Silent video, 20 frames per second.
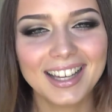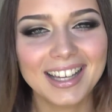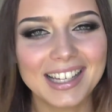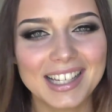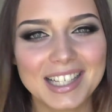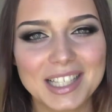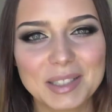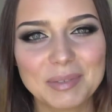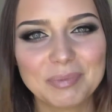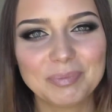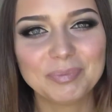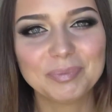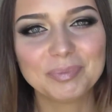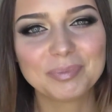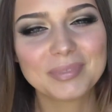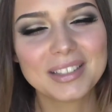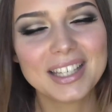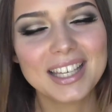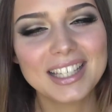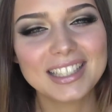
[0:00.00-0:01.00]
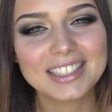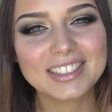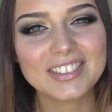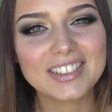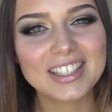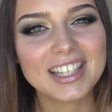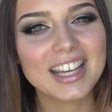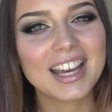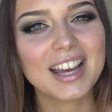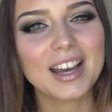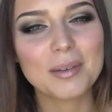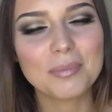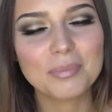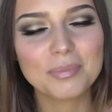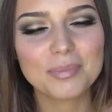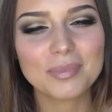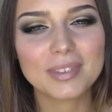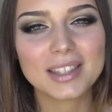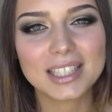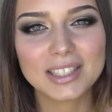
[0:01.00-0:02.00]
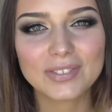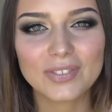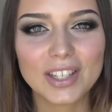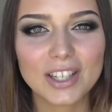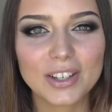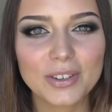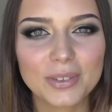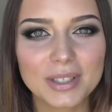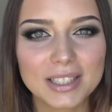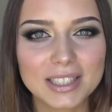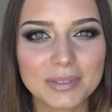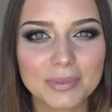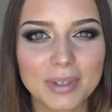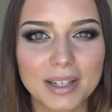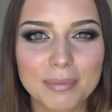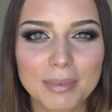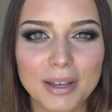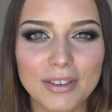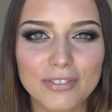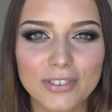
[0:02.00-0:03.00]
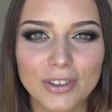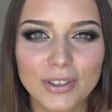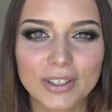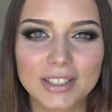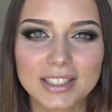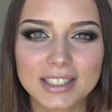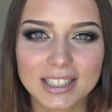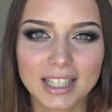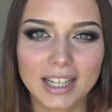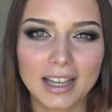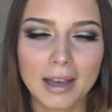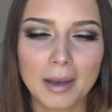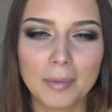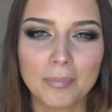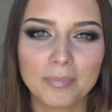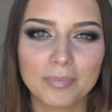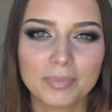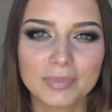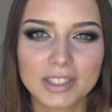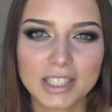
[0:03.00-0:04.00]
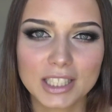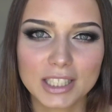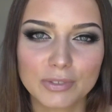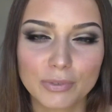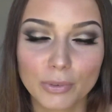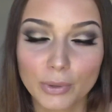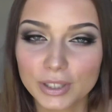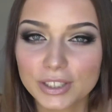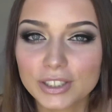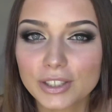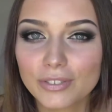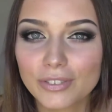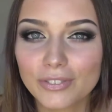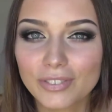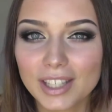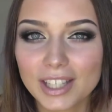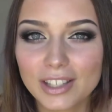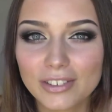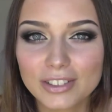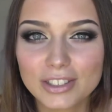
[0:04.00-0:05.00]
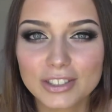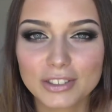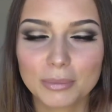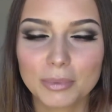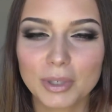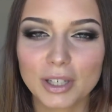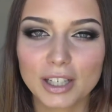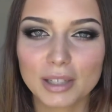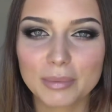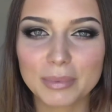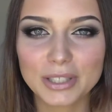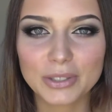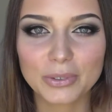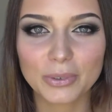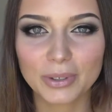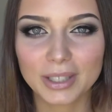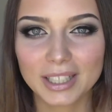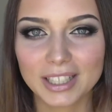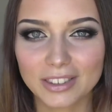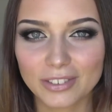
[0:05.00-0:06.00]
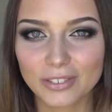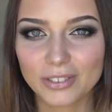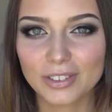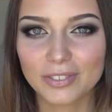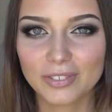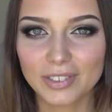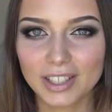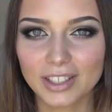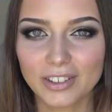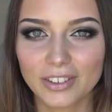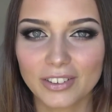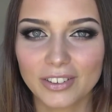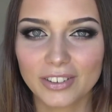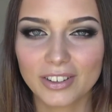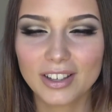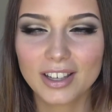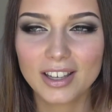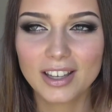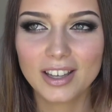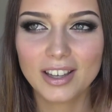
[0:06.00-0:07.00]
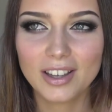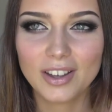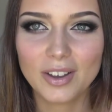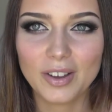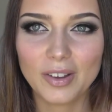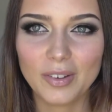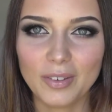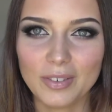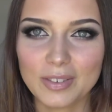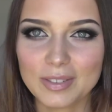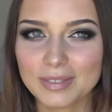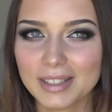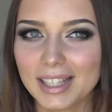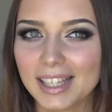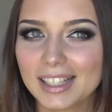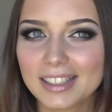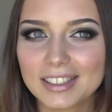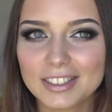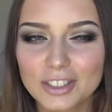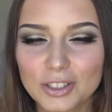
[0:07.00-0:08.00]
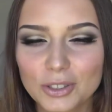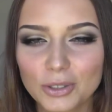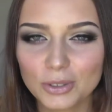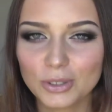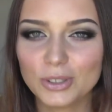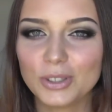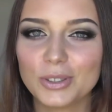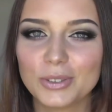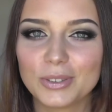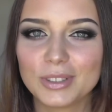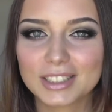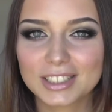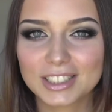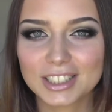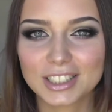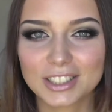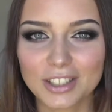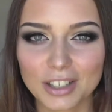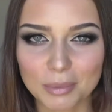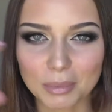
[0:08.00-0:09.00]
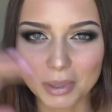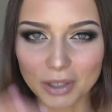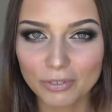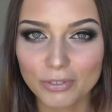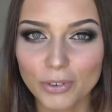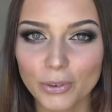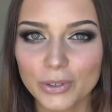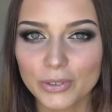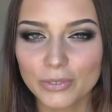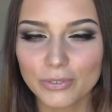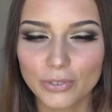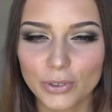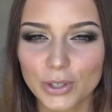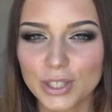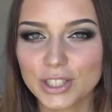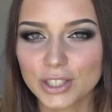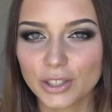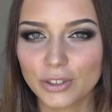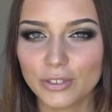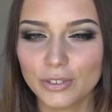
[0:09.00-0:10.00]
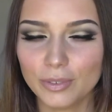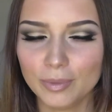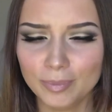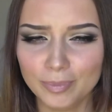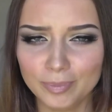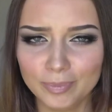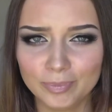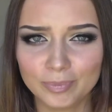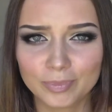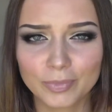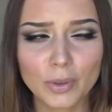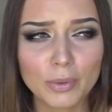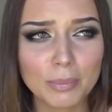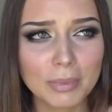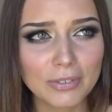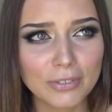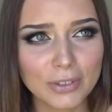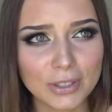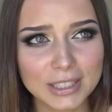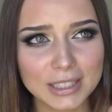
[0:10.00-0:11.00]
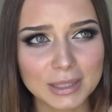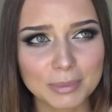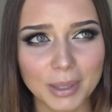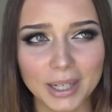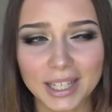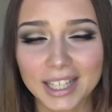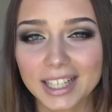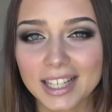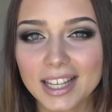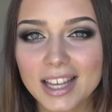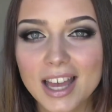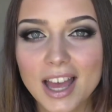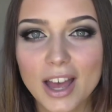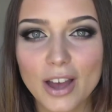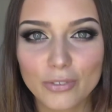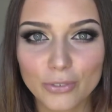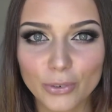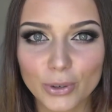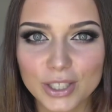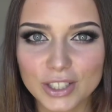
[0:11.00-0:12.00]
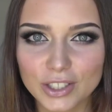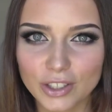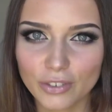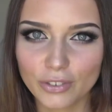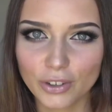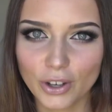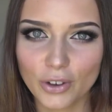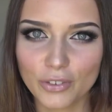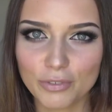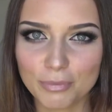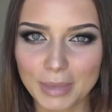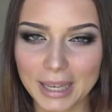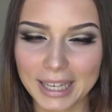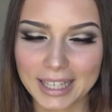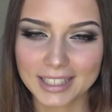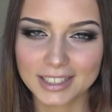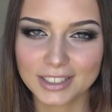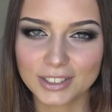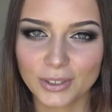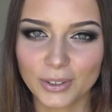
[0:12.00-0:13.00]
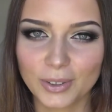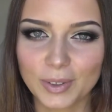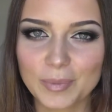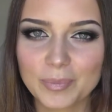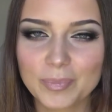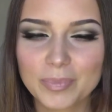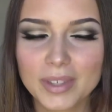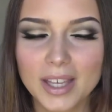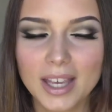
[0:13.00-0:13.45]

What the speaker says: So yeah, this video is one of my first just voiceover videos, so I'm not going to be talking through the video like to you. It's just going to be a voiceover. Oh, my voice is breaking. A voiceover of me. So